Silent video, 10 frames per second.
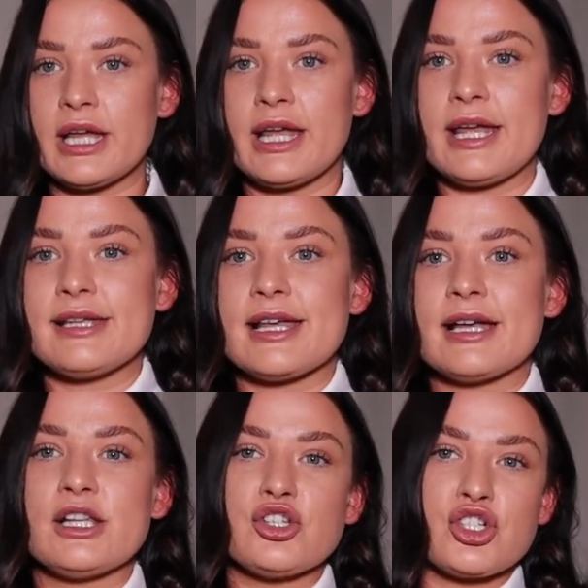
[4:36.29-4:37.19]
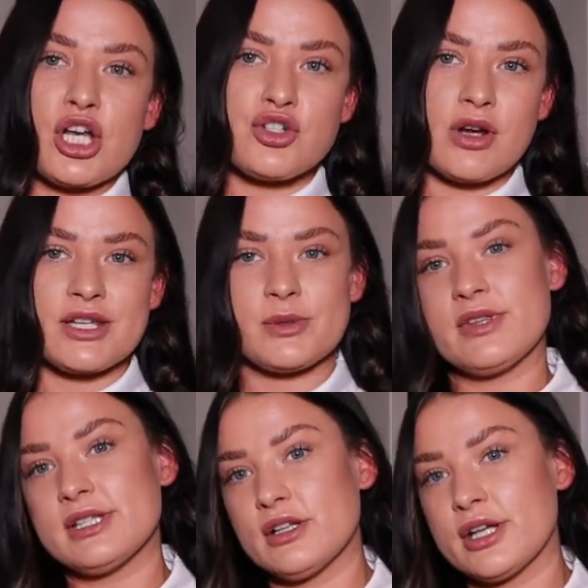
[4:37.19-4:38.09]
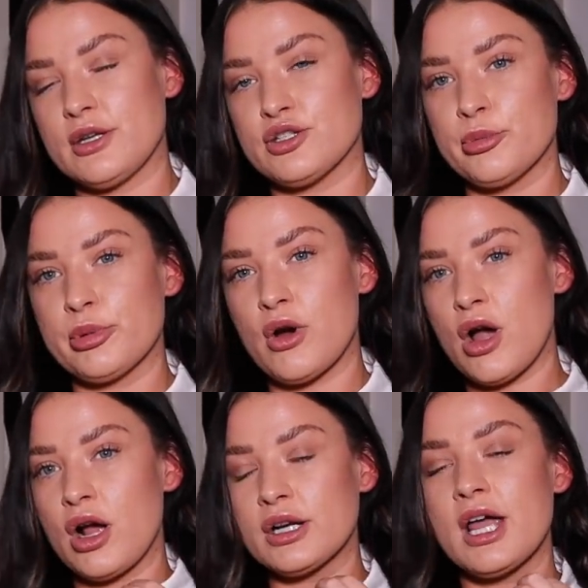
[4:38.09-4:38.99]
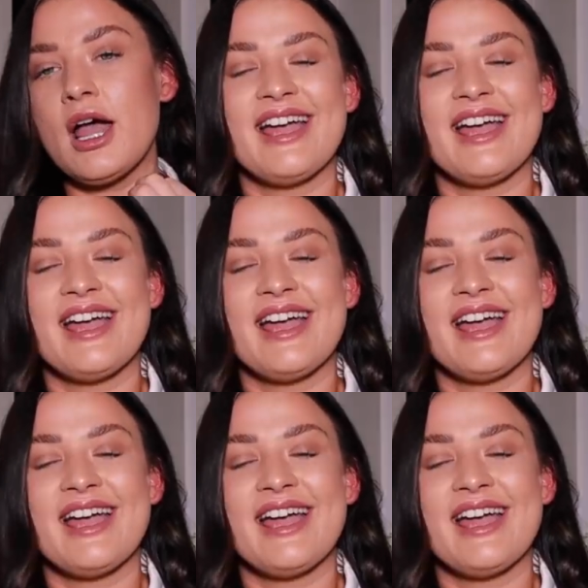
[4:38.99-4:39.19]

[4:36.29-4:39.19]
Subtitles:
It is like a little shirt dress with this little cute jumper on,